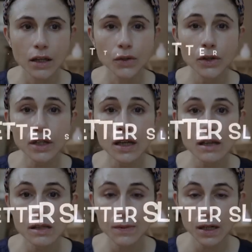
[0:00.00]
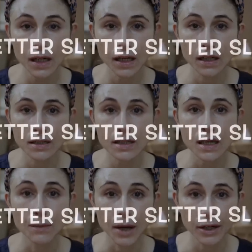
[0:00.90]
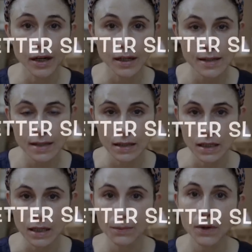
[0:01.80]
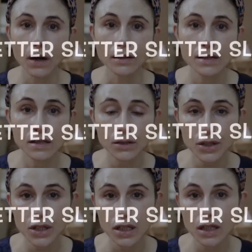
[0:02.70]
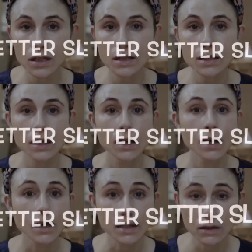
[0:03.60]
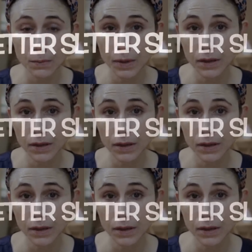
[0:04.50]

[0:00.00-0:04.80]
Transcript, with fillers: you're gonna experience a better night's sleep on silk sheets, silk